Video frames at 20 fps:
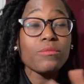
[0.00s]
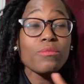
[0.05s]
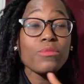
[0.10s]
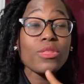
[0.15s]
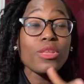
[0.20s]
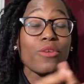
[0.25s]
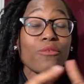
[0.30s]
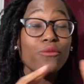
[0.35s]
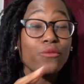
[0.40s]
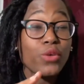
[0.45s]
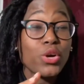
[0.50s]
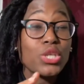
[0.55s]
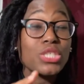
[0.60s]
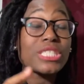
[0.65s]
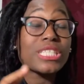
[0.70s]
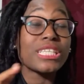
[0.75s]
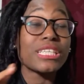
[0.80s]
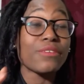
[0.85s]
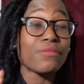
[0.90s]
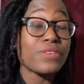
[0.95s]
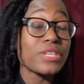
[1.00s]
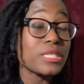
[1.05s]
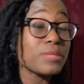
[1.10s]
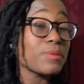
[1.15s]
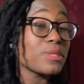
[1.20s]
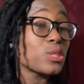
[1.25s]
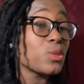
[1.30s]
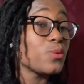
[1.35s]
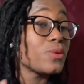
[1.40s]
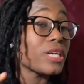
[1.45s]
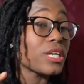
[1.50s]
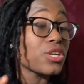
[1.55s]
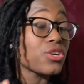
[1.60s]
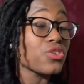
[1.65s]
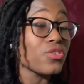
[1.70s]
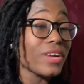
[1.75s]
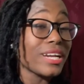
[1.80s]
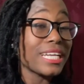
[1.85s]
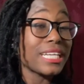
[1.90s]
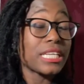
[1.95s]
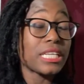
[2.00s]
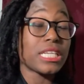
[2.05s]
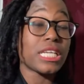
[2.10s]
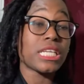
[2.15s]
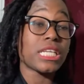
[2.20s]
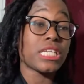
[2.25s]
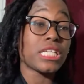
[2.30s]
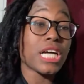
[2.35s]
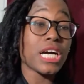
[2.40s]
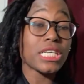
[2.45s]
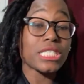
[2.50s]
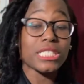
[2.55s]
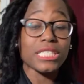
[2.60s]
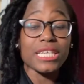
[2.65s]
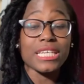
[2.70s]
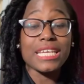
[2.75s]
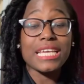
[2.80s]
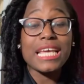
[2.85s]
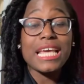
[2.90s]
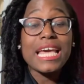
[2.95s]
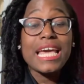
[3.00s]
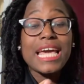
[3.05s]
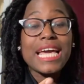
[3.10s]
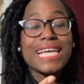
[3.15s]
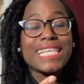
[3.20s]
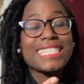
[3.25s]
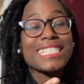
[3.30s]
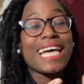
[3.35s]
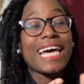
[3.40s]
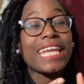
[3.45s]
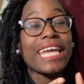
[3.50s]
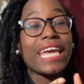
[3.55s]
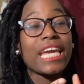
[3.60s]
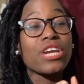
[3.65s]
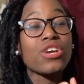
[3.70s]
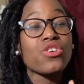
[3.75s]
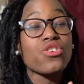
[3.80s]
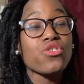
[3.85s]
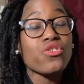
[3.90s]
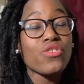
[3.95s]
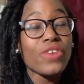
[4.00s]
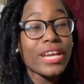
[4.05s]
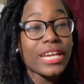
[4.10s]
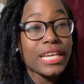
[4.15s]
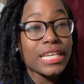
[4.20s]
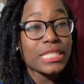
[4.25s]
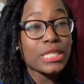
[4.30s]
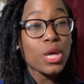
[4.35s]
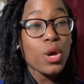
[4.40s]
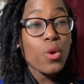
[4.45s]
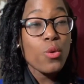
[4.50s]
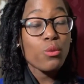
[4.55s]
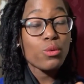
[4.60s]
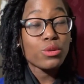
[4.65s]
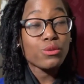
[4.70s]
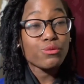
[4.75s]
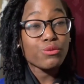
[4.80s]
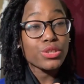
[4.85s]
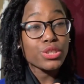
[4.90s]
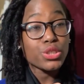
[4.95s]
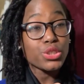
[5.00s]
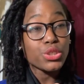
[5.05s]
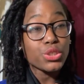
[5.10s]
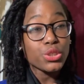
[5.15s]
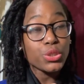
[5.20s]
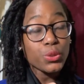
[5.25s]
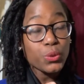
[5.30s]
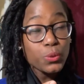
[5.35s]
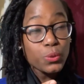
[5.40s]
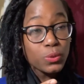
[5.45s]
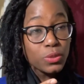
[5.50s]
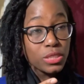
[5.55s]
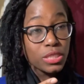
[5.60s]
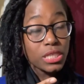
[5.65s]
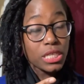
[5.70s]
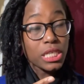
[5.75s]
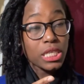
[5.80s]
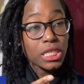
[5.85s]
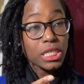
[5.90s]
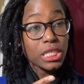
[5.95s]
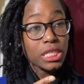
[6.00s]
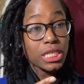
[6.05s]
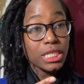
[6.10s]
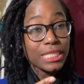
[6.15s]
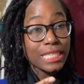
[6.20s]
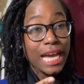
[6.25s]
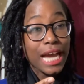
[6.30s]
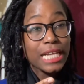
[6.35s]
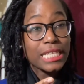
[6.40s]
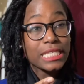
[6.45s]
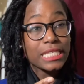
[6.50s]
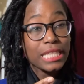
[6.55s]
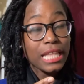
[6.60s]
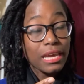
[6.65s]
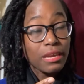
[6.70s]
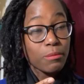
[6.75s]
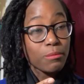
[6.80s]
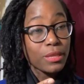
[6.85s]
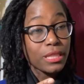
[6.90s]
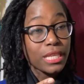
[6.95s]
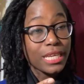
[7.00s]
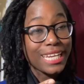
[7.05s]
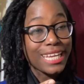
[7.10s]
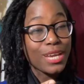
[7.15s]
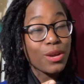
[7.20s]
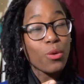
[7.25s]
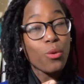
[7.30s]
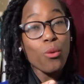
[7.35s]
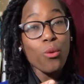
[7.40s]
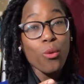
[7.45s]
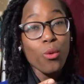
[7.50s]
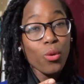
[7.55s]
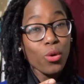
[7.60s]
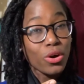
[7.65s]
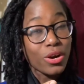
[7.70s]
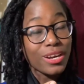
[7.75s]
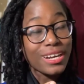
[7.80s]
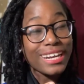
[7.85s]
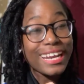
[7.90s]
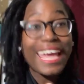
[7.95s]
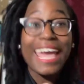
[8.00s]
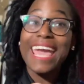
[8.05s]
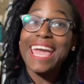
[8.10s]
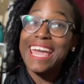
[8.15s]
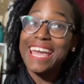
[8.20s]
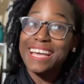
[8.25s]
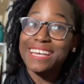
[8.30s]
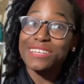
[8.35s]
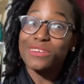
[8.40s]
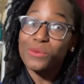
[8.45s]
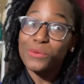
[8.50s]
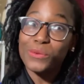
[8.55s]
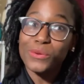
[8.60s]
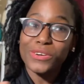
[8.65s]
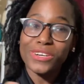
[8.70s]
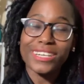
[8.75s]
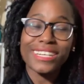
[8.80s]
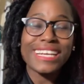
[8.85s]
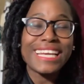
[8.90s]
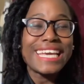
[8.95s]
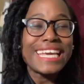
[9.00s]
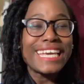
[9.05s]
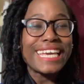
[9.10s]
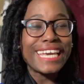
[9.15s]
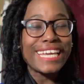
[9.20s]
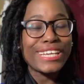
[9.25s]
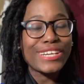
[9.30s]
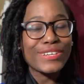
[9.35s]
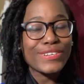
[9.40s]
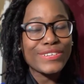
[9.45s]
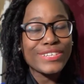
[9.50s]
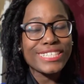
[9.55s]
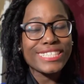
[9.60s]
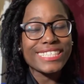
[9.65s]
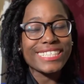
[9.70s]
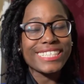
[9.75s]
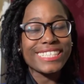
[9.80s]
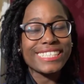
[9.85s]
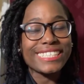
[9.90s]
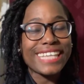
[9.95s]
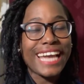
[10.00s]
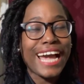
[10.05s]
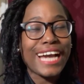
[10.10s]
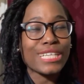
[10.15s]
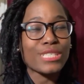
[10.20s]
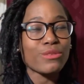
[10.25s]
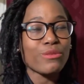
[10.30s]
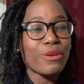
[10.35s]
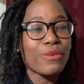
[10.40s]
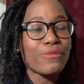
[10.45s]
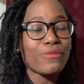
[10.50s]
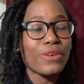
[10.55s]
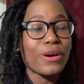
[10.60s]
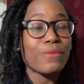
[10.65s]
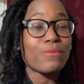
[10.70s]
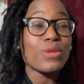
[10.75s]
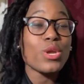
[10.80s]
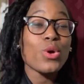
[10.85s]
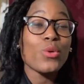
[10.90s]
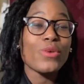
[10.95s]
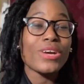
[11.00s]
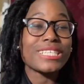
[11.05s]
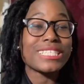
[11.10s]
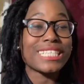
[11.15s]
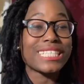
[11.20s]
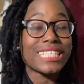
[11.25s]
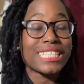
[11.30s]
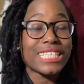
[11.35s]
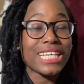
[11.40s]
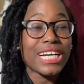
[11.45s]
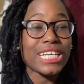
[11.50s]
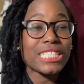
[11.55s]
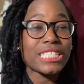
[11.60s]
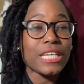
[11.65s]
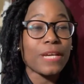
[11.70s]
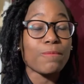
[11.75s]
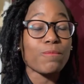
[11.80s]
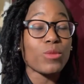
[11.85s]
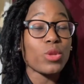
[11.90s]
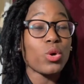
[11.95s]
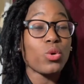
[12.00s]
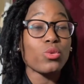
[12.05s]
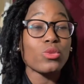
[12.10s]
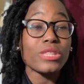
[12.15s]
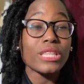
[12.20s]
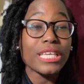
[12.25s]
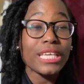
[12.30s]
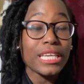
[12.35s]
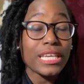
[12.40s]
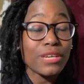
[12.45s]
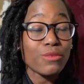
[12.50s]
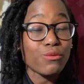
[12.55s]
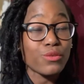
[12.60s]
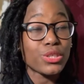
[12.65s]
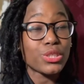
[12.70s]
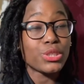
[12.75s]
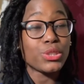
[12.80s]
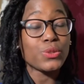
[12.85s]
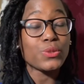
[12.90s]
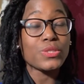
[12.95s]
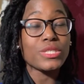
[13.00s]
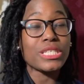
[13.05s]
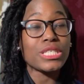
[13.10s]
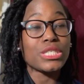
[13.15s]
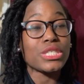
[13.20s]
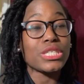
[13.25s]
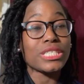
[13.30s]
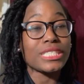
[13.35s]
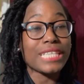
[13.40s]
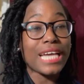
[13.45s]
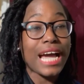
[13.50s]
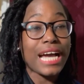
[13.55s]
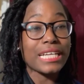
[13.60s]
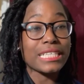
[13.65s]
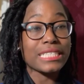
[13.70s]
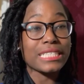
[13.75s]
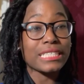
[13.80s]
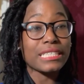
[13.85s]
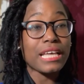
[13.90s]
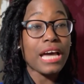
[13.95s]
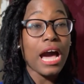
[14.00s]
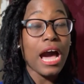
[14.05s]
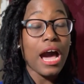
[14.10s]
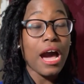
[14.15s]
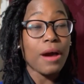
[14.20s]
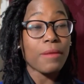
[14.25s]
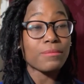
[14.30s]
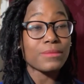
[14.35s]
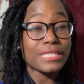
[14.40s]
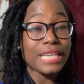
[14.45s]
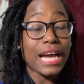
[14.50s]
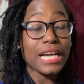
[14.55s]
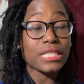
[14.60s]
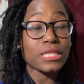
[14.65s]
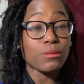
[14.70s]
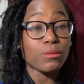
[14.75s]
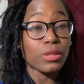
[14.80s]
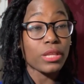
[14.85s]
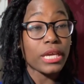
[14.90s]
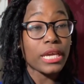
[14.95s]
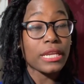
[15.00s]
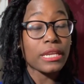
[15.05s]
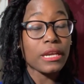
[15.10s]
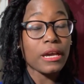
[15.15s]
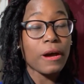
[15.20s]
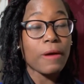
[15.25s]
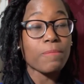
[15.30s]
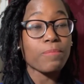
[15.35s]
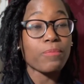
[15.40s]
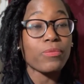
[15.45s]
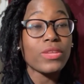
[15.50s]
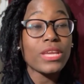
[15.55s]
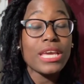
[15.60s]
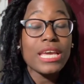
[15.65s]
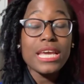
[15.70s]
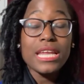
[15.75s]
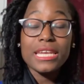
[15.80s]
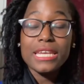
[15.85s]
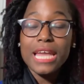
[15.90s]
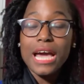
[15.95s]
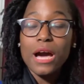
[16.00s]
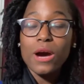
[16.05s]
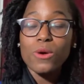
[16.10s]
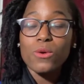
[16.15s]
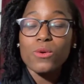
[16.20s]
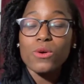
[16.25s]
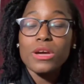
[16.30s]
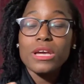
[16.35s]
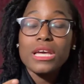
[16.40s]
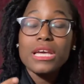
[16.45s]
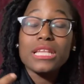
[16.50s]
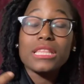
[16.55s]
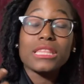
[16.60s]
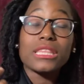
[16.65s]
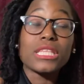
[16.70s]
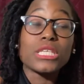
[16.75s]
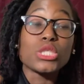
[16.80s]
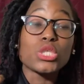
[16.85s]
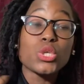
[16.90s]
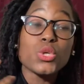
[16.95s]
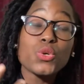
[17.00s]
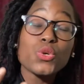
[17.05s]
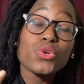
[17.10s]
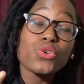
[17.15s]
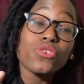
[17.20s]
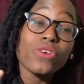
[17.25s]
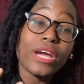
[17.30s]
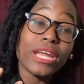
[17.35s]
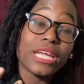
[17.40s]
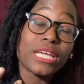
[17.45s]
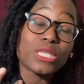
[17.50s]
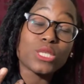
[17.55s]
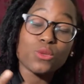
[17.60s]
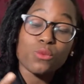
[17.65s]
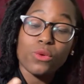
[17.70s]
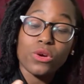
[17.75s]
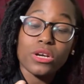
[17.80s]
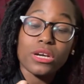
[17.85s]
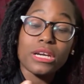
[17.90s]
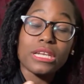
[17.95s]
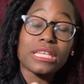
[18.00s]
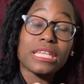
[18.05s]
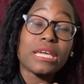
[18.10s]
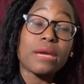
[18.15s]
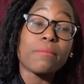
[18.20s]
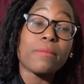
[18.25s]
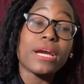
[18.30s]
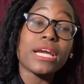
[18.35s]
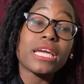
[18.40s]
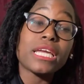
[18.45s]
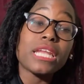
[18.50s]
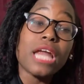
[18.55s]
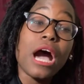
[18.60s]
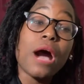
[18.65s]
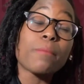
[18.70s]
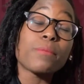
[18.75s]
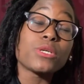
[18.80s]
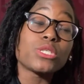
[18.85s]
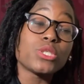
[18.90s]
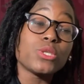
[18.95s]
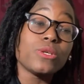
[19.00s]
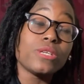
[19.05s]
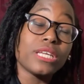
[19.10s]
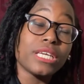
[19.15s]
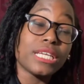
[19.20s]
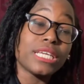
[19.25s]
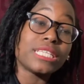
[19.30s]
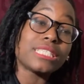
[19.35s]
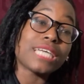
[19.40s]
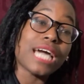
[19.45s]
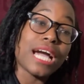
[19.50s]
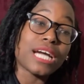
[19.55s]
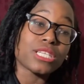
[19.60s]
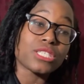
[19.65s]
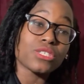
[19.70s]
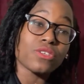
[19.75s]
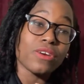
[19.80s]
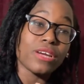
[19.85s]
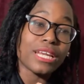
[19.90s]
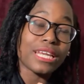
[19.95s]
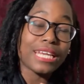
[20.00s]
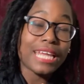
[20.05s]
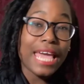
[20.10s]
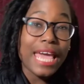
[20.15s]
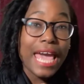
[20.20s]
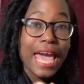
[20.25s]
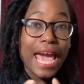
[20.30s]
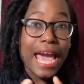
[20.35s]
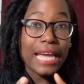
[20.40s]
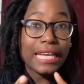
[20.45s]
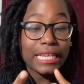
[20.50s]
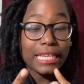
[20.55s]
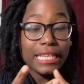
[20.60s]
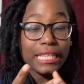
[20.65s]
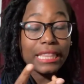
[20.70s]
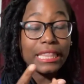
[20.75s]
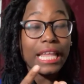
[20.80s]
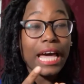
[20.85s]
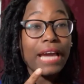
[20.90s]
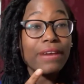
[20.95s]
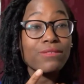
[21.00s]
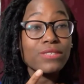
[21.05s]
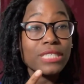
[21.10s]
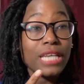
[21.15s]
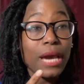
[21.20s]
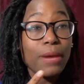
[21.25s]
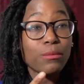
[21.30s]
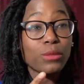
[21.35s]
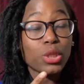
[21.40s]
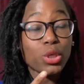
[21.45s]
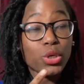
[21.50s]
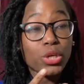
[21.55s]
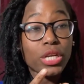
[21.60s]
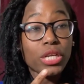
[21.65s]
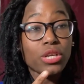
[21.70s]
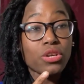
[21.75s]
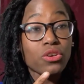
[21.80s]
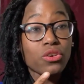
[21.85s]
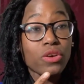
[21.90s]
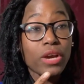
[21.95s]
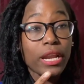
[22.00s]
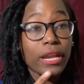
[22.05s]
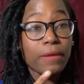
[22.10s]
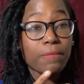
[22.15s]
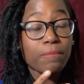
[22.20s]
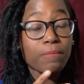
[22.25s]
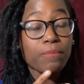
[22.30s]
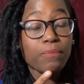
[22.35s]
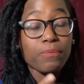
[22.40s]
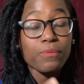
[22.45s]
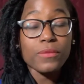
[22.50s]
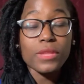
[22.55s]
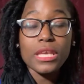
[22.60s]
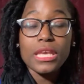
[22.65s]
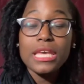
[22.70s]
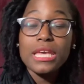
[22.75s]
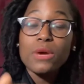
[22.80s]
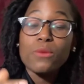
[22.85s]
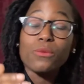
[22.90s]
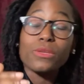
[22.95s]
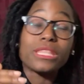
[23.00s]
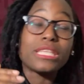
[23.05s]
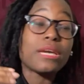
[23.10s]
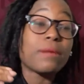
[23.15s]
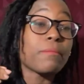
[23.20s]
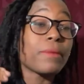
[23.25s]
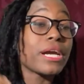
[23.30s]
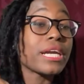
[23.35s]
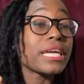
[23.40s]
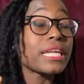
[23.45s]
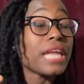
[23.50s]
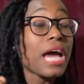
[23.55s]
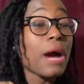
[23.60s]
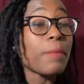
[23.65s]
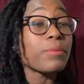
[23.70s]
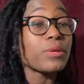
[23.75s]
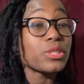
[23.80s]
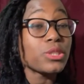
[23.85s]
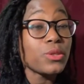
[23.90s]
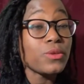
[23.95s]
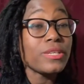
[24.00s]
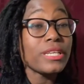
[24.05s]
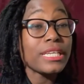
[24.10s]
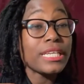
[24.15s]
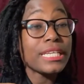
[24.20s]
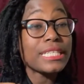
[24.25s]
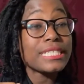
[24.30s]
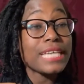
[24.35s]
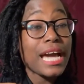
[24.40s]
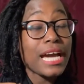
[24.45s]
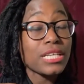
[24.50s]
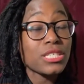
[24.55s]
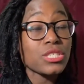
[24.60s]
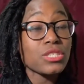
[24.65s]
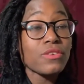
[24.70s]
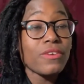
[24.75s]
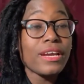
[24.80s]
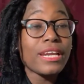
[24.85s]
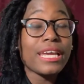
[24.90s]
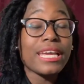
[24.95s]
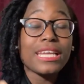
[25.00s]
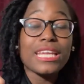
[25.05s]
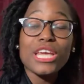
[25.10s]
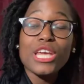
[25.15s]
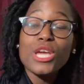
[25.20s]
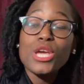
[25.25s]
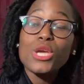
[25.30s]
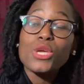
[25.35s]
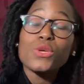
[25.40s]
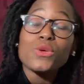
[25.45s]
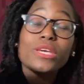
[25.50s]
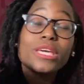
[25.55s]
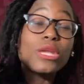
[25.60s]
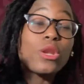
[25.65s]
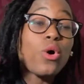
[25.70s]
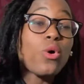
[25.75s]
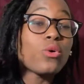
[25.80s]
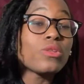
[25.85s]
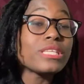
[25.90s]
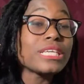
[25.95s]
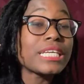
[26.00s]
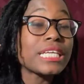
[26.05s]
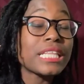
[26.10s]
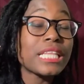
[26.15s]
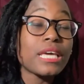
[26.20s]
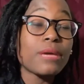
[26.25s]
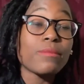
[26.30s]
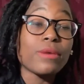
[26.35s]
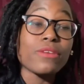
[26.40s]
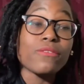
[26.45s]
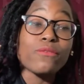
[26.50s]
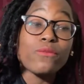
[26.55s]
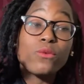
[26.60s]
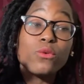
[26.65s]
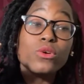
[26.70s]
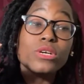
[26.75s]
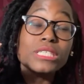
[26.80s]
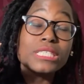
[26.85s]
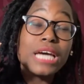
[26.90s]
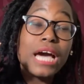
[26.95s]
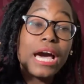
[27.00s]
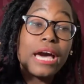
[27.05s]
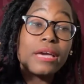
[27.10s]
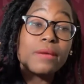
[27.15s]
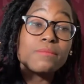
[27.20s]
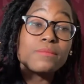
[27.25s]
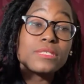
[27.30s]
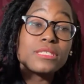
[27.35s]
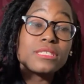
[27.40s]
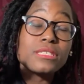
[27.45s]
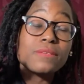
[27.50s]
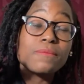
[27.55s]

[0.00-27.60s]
First, the difference between a credit and a deduction is that a credit will reduce your tax liability or increase your tax refund, whereas a deduction only reduces your taxable income. Now, the 2 credits were the American Opportunity Tax Credit and the Lifetime Learning Credit. With the American Opportunity Tax Credit, you can only claim it 4 times.